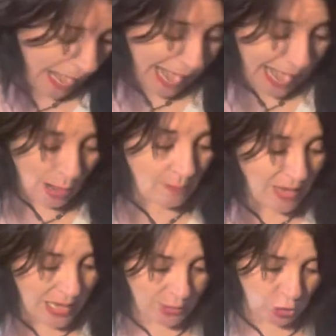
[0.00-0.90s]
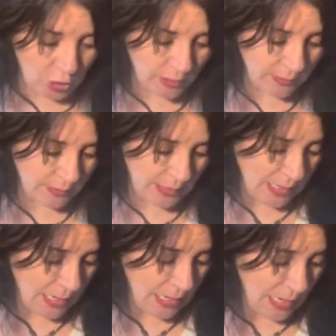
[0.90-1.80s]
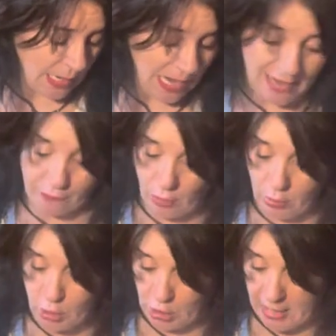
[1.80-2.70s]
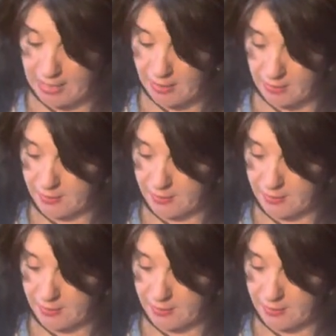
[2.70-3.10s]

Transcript: how much I've crocheted